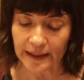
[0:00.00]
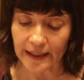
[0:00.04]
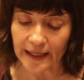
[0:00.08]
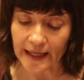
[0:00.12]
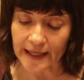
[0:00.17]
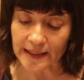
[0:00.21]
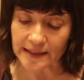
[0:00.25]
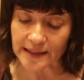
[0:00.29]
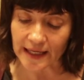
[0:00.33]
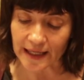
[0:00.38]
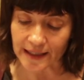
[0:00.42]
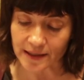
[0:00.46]

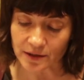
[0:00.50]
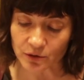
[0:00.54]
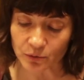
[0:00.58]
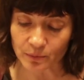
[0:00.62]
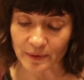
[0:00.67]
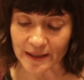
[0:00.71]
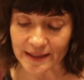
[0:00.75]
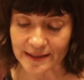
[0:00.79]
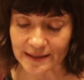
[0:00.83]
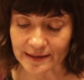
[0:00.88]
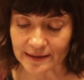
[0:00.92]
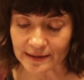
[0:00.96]
and
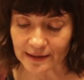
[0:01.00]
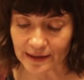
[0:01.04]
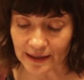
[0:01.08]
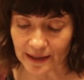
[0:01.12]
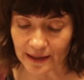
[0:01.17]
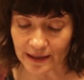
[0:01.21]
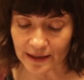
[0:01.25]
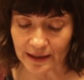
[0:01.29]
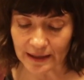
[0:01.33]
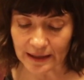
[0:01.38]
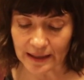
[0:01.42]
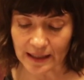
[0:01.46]

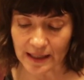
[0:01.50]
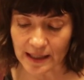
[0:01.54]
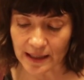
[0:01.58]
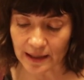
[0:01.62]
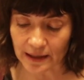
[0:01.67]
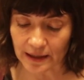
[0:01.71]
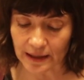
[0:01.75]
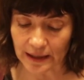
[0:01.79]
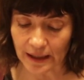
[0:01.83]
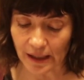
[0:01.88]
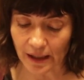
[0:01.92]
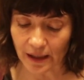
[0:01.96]
undomesticated
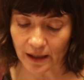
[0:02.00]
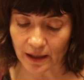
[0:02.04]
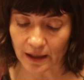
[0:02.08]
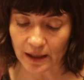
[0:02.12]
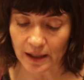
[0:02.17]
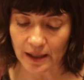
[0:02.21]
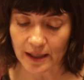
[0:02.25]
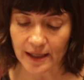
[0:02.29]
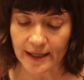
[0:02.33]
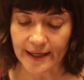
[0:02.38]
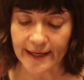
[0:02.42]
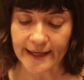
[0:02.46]
thinking,
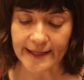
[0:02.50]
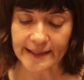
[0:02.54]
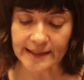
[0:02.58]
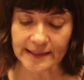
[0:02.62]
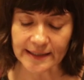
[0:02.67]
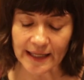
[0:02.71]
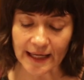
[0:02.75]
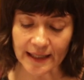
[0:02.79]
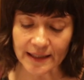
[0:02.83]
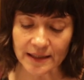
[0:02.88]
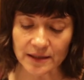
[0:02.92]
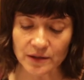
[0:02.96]
a
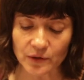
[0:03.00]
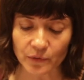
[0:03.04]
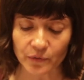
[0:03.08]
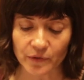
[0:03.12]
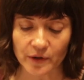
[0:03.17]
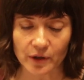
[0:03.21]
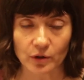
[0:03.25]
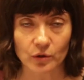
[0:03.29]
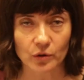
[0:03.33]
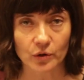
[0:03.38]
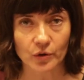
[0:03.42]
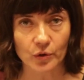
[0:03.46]
science of
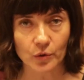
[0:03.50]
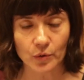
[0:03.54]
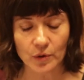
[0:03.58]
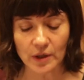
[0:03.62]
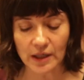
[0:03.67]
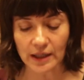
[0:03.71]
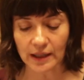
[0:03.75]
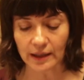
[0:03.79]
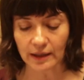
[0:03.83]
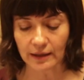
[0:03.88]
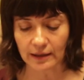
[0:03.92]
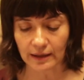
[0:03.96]
the
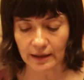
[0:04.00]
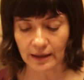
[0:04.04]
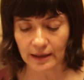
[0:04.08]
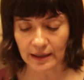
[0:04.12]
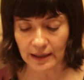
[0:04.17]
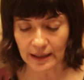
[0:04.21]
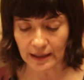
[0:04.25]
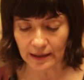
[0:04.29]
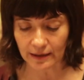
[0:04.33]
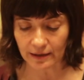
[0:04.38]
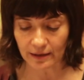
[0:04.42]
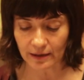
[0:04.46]
concrete
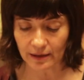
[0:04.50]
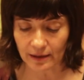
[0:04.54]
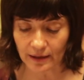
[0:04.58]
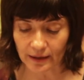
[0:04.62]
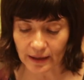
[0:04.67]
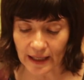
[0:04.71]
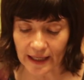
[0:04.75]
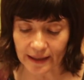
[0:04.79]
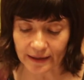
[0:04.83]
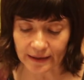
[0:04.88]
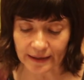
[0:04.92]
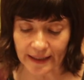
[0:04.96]
that,
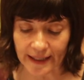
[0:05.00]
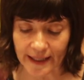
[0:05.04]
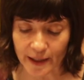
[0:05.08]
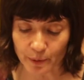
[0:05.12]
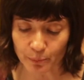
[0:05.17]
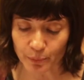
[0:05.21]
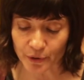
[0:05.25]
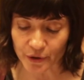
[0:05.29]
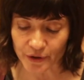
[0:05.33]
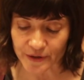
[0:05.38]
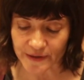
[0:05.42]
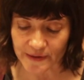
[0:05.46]

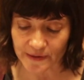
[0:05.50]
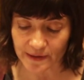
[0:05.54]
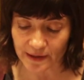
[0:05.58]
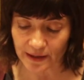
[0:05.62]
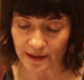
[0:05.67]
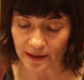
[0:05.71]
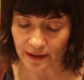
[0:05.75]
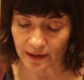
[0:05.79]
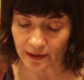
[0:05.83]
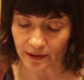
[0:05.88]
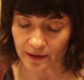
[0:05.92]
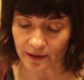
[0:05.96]
unlike
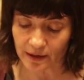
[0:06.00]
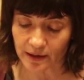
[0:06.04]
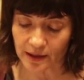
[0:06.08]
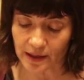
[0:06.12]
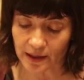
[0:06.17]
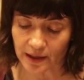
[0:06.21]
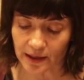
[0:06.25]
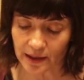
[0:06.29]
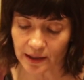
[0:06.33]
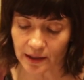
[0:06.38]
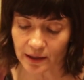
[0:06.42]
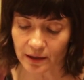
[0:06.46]
pensée,
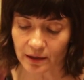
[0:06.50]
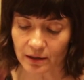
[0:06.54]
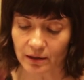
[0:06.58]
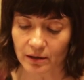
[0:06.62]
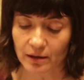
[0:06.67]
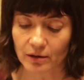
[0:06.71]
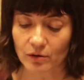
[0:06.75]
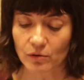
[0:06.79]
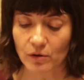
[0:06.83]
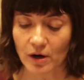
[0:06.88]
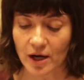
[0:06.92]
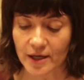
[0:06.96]
thinking
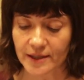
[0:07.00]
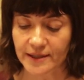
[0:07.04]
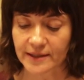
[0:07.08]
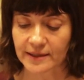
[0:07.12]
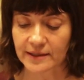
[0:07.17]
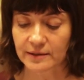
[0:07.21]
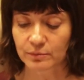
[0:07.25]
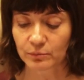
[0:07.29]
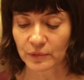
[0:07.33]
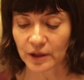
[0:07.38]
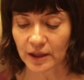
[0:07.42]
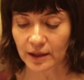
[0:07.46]

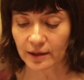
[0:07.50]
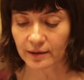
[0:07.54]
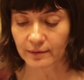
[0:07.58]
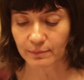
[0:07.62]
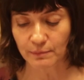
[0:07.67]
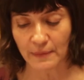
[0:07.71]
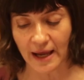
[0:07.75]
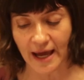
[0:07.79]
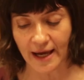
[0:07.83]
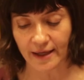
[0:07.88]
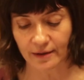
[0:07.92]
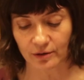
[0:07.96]
crosses myth,
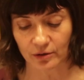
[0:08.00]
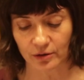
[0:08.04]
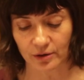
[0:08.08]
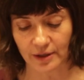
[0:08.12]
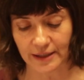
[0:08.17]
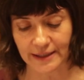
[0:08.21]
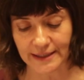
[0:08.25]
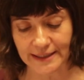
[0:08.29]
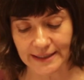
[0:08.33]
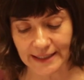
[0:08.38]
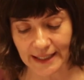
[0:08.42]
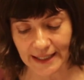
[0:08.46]
matter,
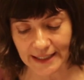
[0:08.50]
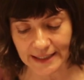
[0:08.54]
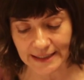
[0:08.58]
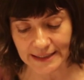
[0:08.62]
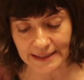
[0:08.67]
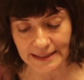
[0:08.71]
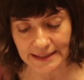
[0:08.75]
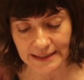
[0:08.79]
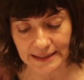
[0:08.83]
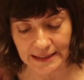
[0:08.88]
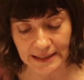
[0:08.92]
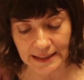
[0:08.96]
and
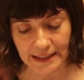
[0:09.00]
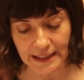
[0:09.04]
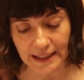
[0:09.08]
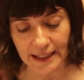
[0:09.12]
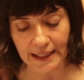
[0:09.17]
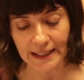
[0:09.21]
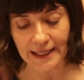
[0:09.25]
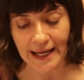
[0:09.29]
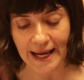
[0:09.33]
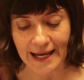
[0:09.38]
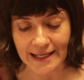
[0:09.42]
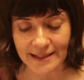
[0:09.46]
science,
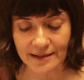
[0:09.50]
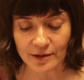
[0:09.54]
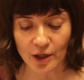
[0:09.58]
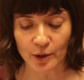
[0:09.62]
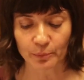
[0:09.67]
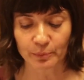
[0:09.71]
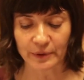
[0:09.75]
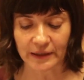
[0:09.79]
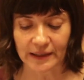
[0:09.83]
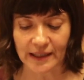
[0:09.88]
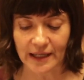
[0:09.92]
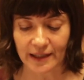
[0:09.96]
and has
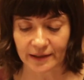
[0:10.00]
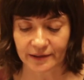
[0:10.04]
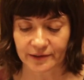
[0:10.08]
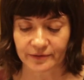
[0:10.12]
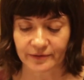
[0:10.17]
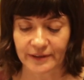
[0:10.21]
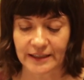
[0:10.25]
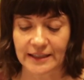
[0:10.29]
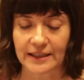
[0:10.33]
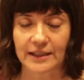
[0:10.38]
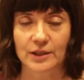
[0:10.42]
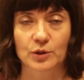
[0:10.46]
not been
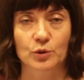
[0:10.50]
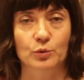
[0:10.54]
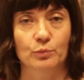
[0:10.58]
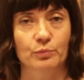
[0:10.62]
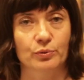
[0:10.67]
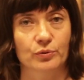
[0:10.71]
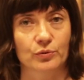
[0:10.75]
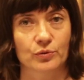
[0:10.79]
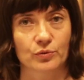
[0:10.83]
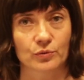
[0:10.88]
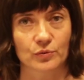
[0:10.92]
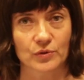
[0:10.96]
cultivated to
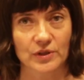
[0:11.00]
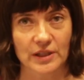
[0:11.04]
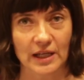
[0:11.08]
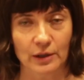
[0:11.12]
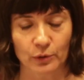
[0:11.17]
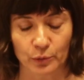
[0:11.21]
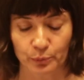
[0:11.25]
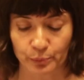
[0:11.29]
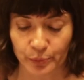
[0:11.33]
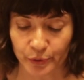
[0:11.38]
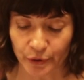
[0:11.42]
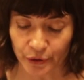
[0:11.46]
produce
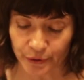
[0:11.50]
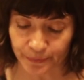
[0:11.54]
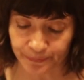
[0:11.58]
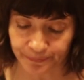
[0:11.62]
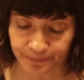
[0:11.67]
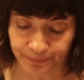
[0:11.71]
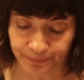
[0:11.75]
output.